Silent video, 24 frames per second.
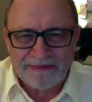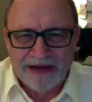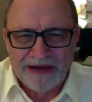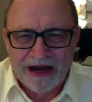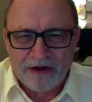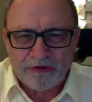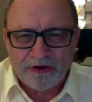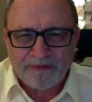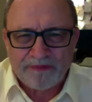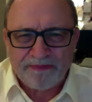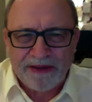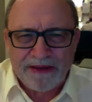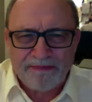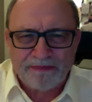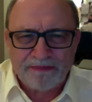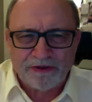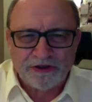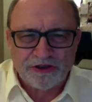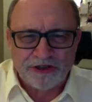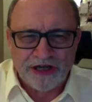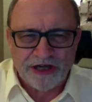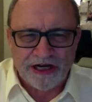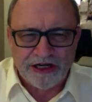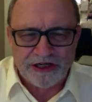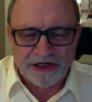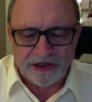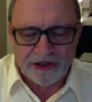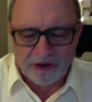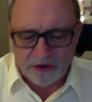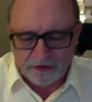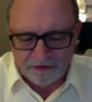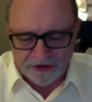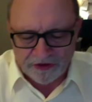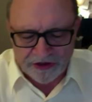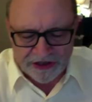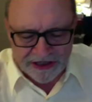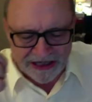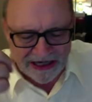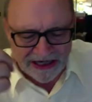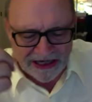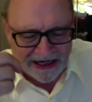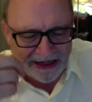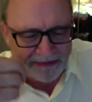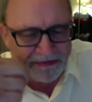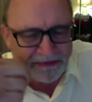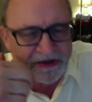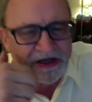How are people changing over time?